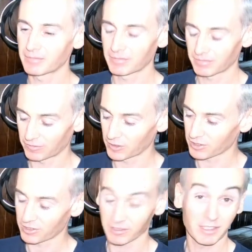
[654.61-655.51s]
first
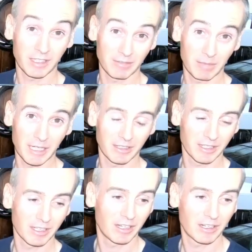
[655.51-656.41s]
cuts that I've made on the
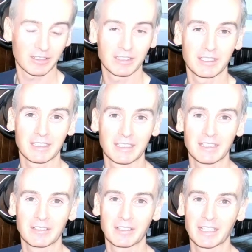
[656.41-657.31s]
car,
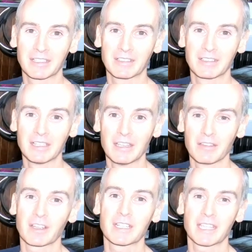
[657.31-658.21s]
and
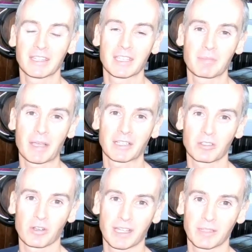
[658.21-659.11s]
finally getting things back on
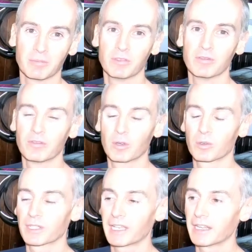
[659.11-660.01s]
track and moving
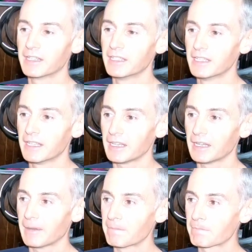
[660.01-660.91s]
forward again.
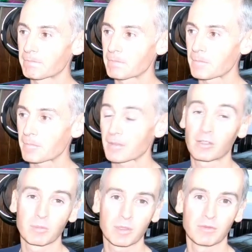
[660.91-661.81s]
I hope you've